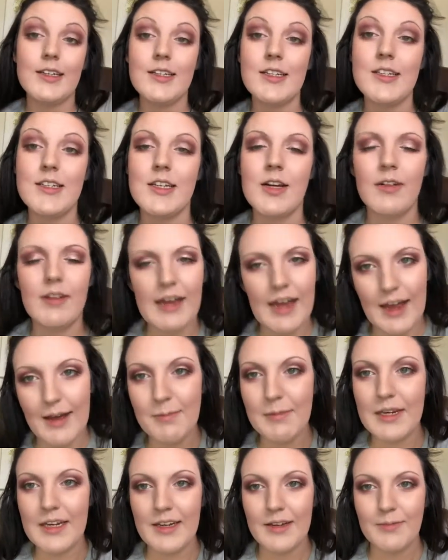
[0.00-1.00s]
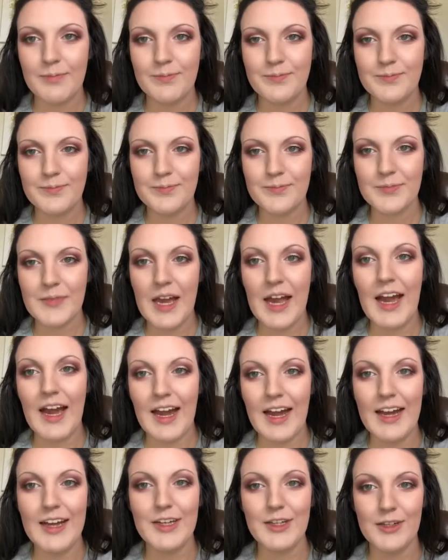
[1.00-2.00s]
Don't at me.
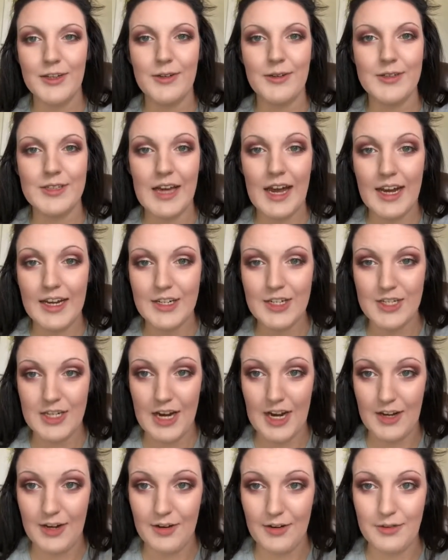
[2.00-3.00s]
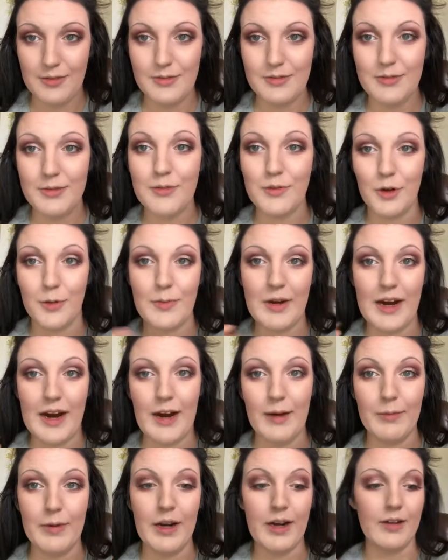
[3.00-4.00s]
I use eyeshadow for my
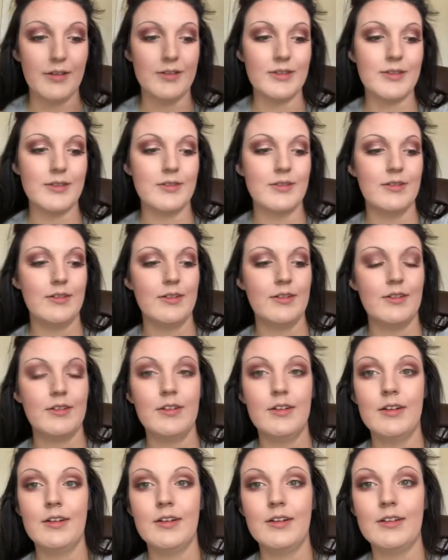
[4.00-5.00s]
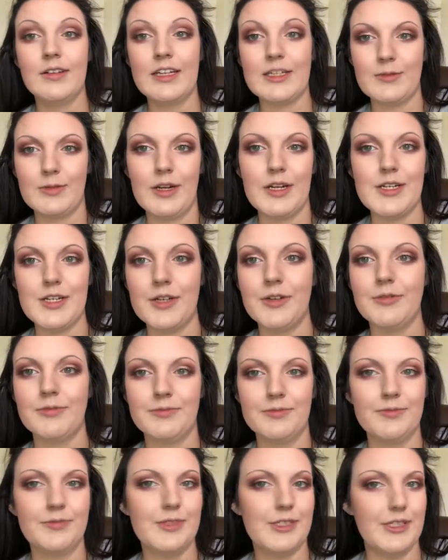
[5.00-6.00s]
eyebrows. That's what I do.
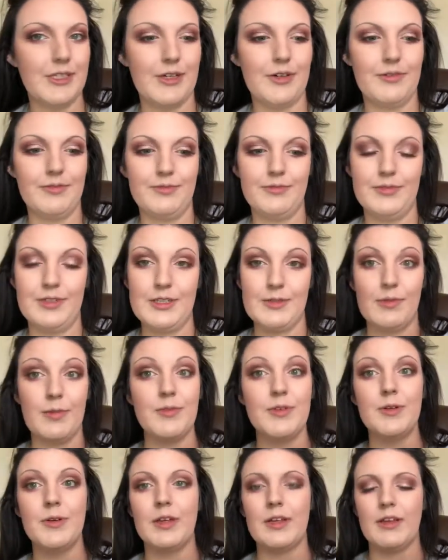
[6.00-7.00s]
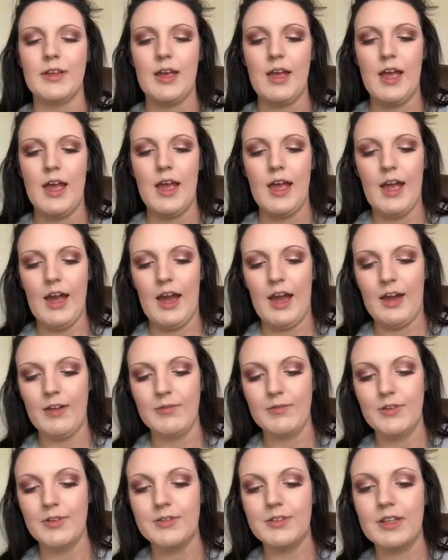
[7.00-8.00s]
So that's what I'm doing. I'm
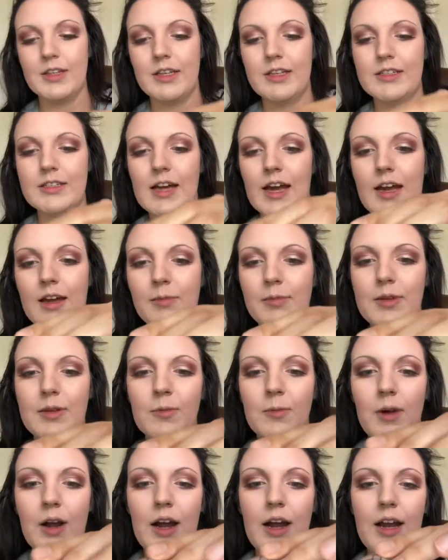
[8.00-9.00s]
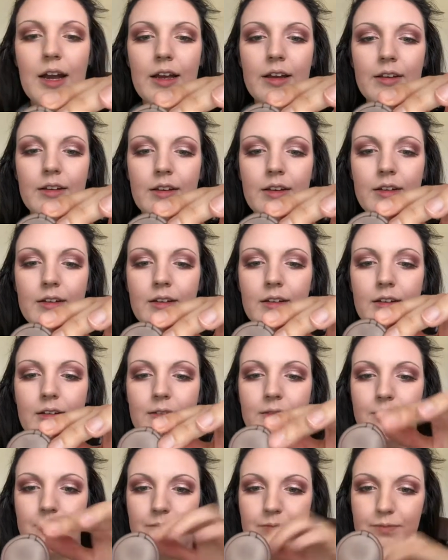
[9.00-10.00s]
using this IBY
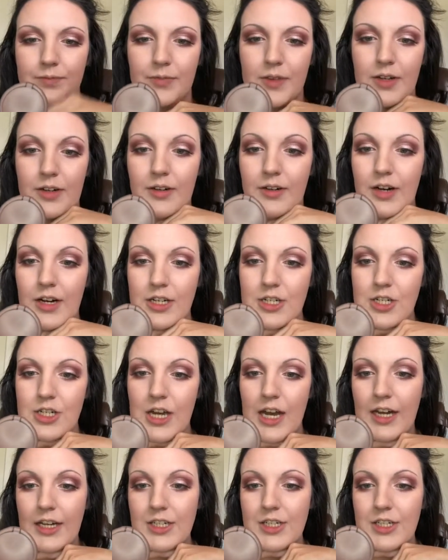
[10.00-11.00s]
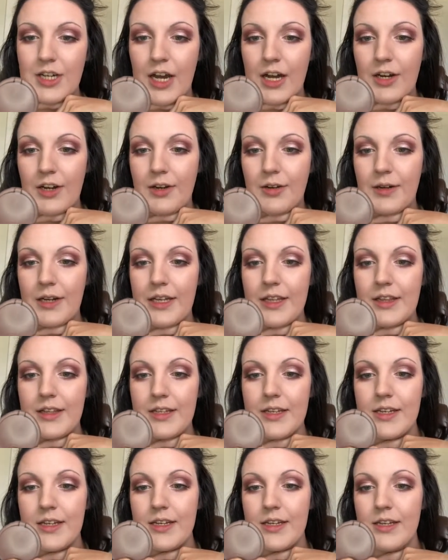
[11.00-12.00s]
Lush eyeshadow in
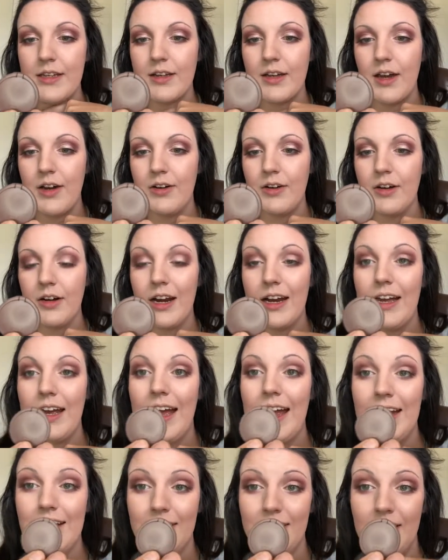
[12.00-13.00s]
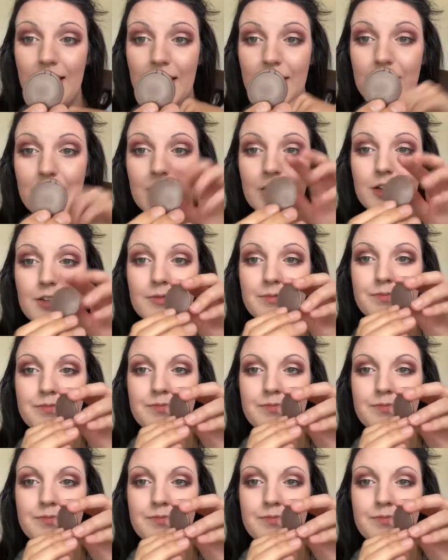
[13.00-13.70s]
the color Headliner.